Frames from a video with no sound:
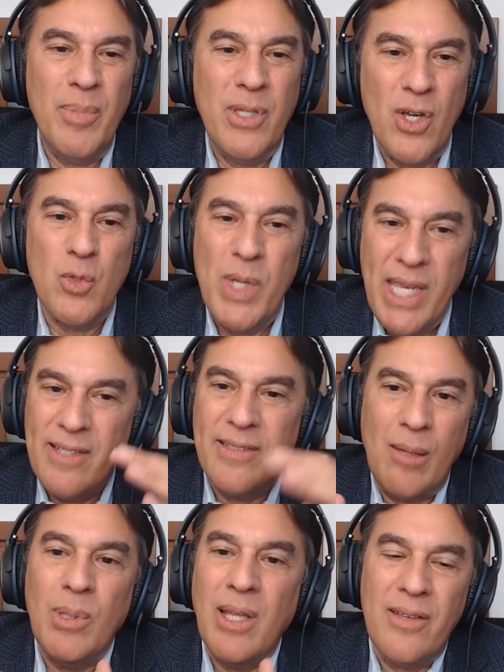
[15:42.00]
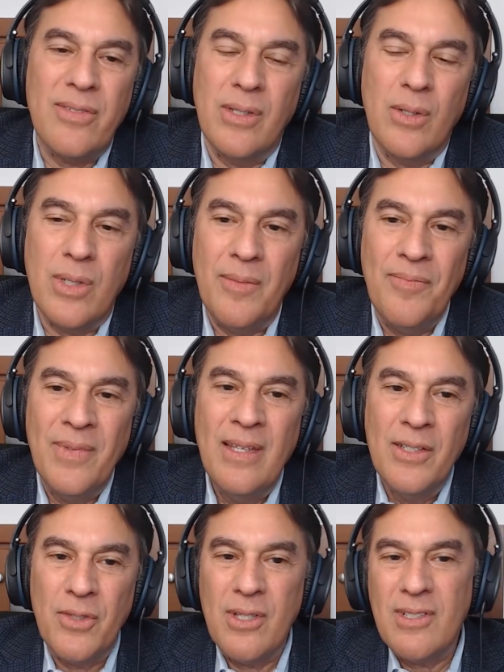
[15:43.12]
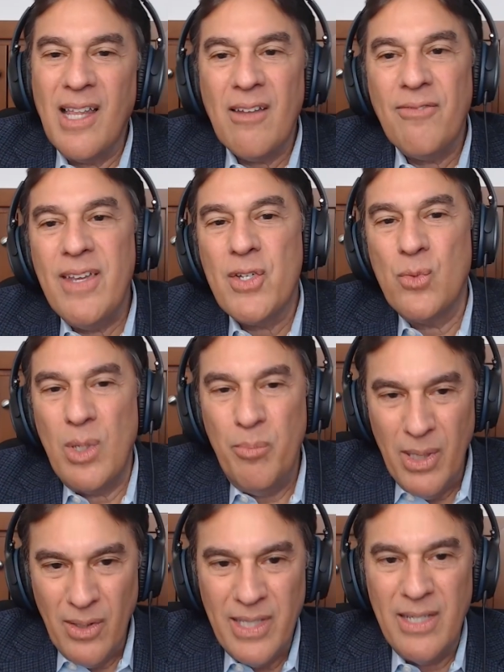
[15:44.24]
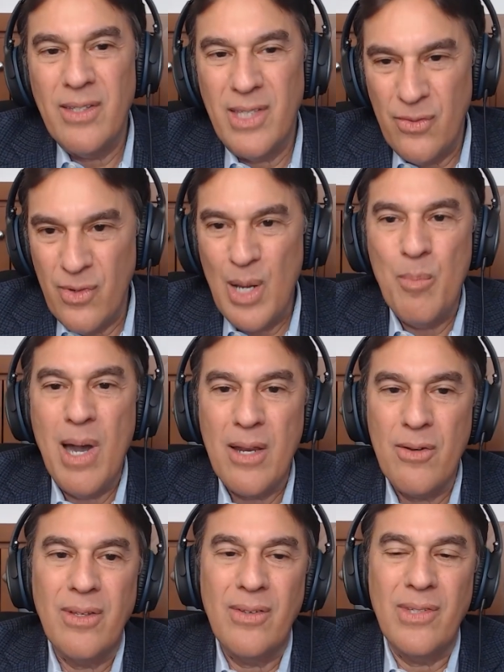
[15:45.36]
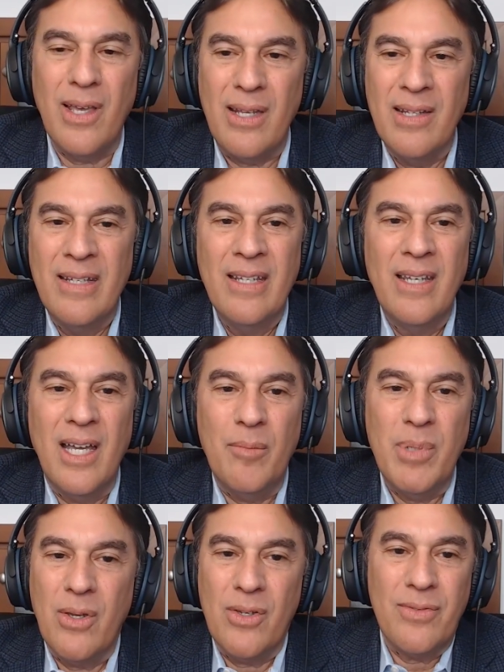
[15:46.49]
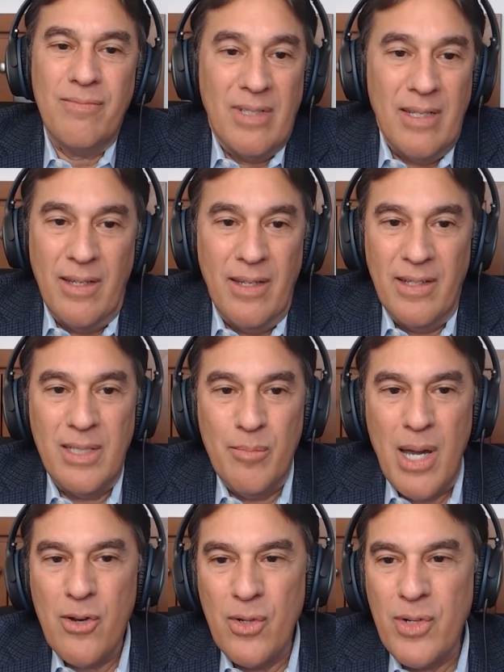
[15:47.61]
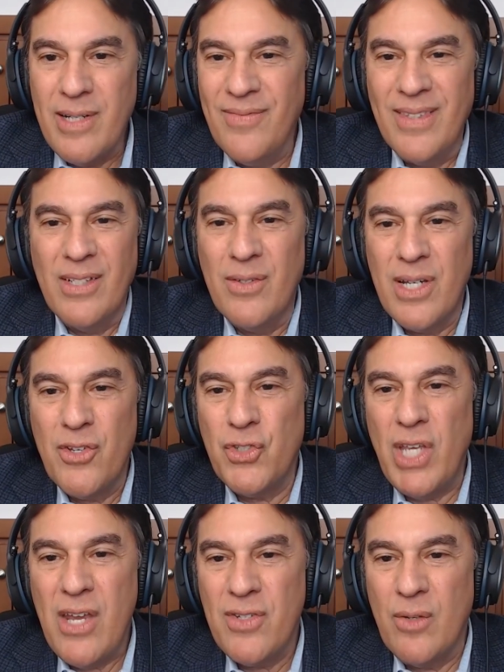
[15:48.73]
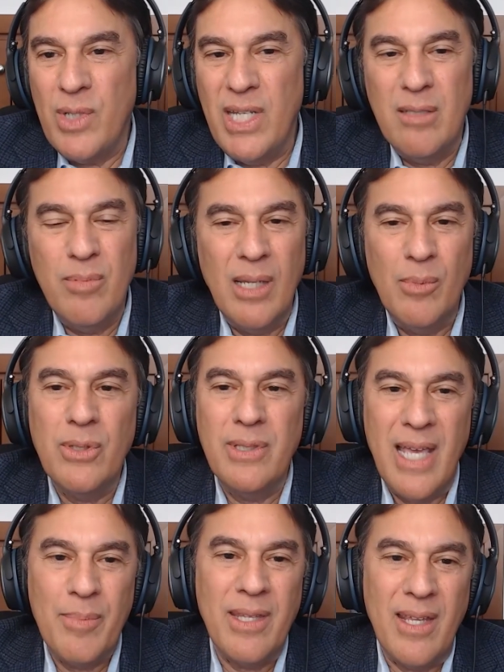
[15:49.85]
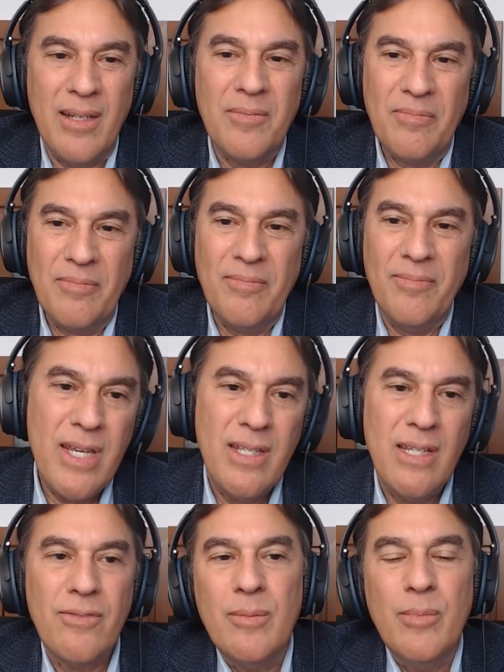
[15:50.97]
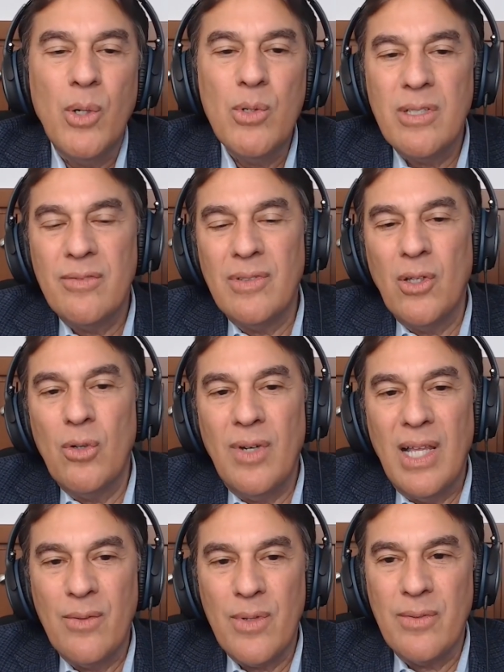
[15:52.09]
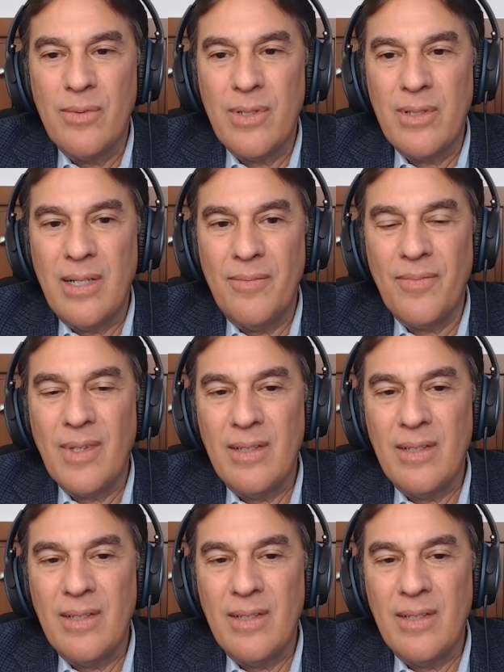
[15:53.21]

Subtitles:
because we can stabilize the grid. So there's a lot of features we built into this very modern design because it's a modern grid. The grid has changed. We need to be able to adapt to that. 3 different modes of load following were